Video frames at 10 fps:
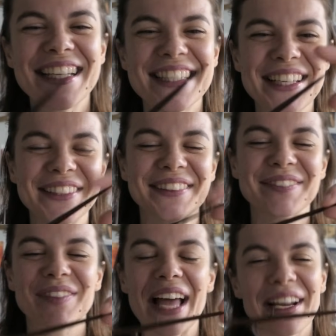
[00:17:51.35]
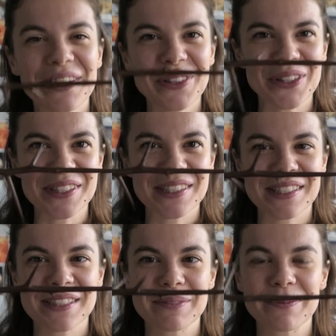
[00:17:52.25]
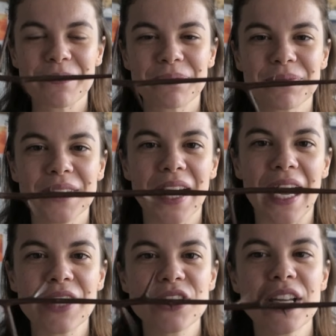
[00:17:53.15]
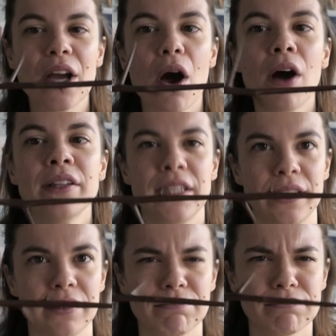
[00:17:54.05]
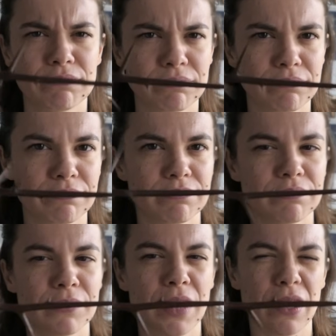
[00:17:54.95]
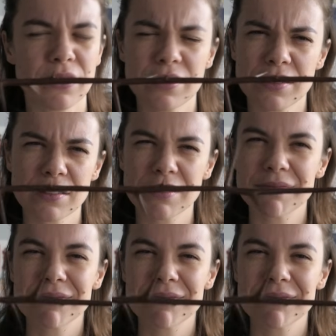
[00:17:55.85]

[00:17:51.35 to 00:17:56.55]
So, black locust, actually a honey locust